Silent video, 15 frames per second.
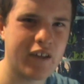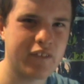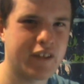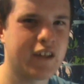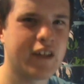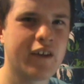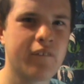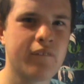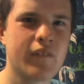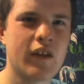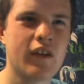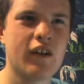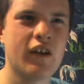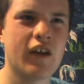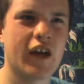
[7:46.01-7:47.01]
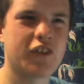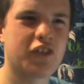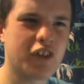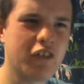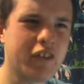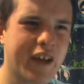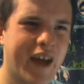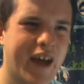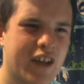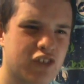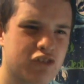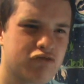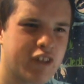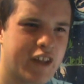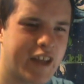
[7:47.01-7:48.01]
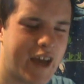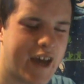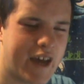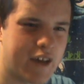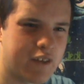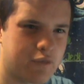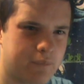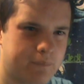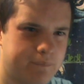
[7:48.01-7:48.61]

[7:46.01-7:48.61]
you know Ahsoka hasn't really had